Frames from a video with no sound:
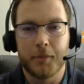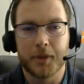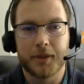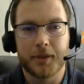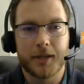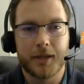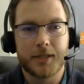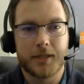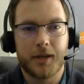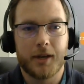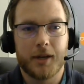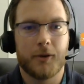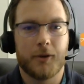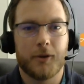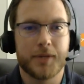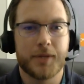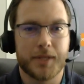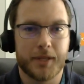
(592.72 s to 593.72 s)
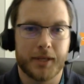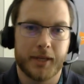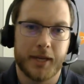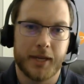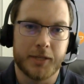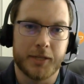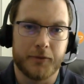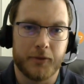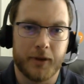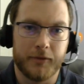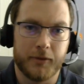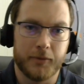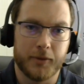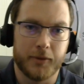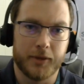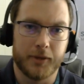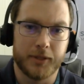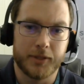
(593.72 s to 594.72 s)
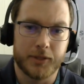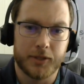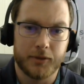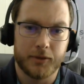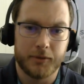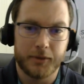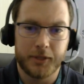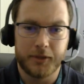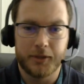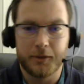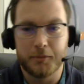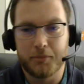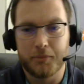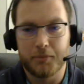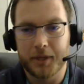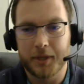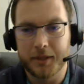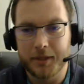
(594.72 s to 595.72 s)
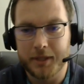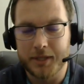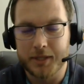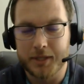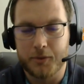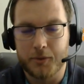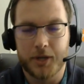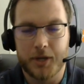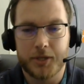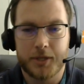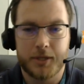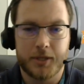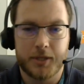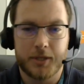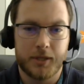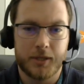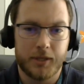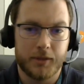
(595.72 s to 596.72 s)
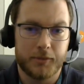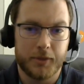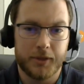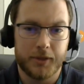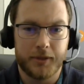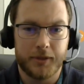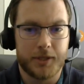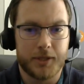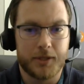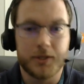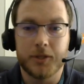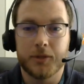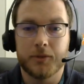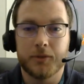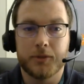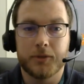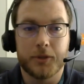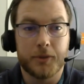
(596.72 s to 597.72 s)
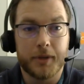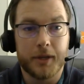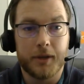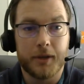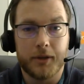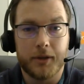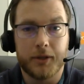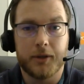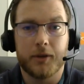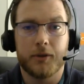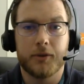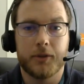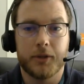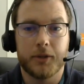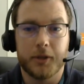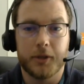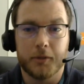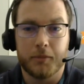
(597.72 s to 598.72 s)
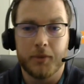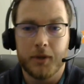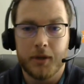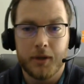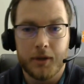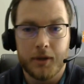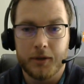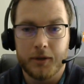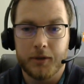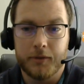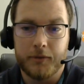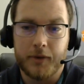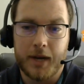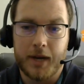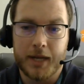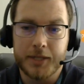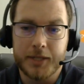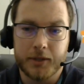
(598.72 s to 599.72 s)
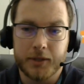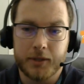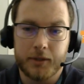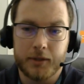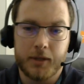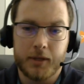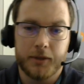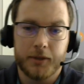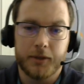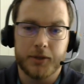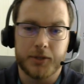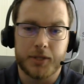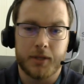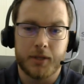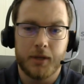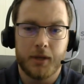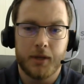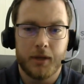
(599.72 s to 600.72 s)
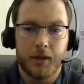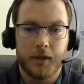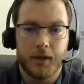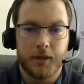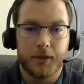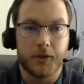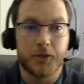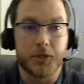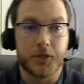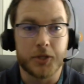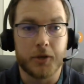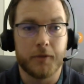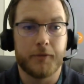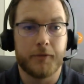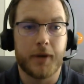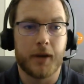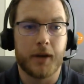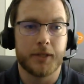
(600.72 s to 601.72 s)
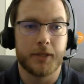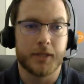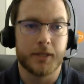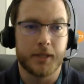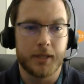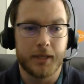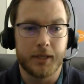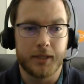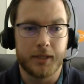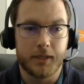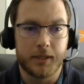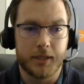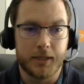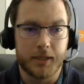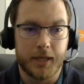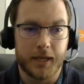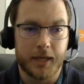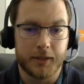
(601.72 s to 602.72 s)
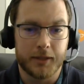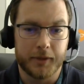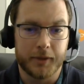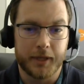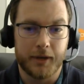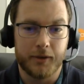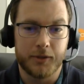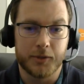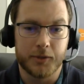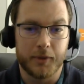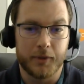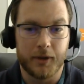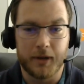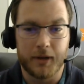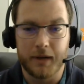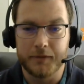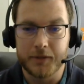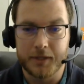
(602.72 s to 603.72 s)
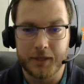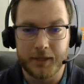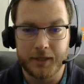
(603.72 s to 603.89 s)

But that's not always the case for everyone. And so when you bring these questions to whether it's you doing it on your own or your your advisor, there's there's your values that need to take into account as well. I've